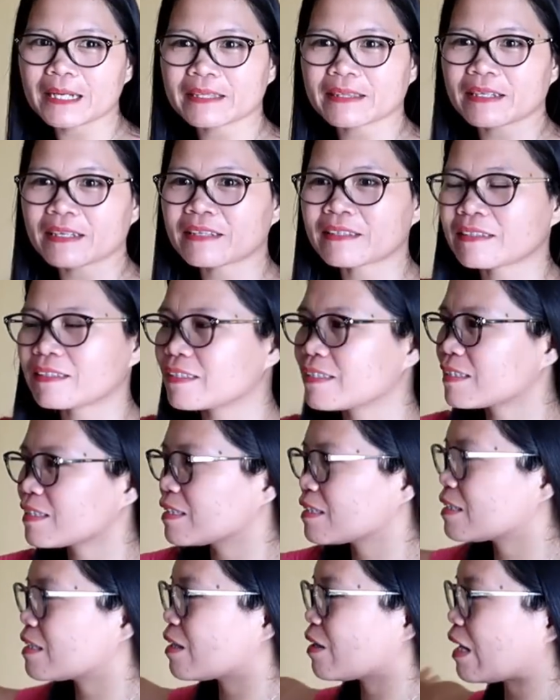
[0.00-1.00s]
I think this
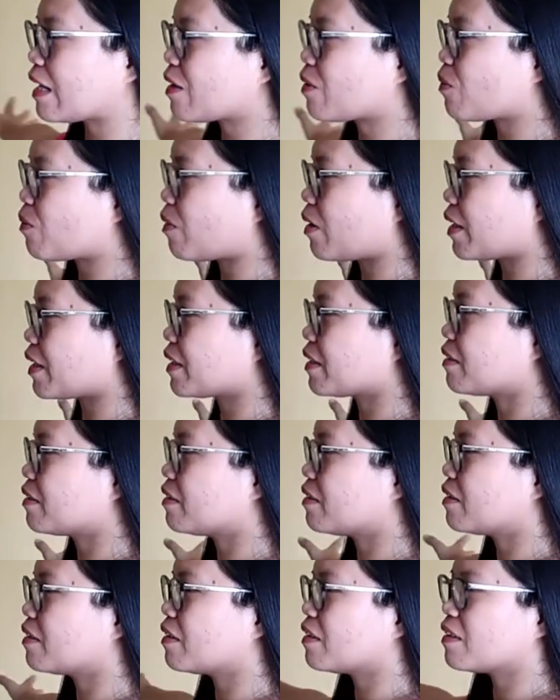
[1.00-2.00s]
is like wide.
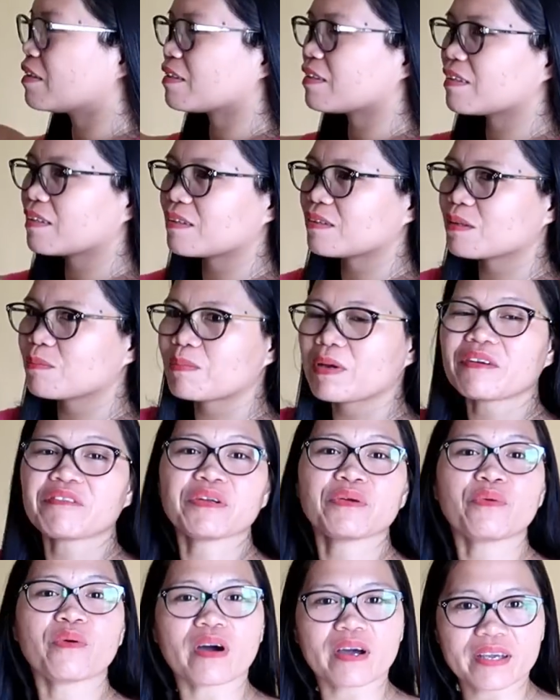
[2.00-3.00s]

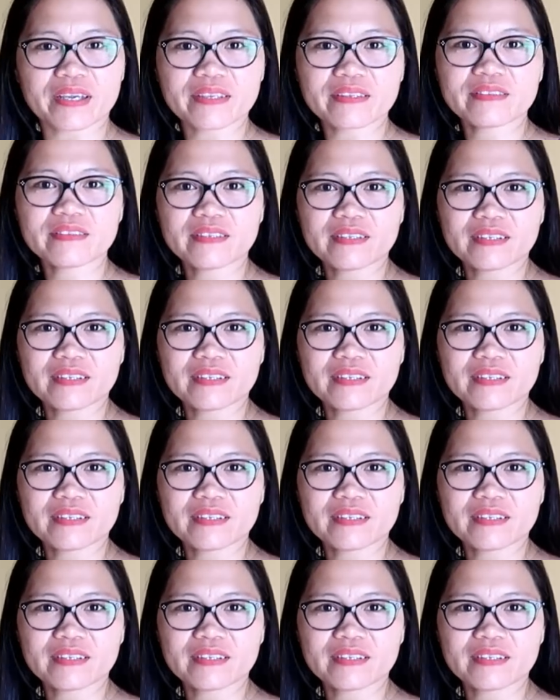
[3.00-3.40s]
Very wide.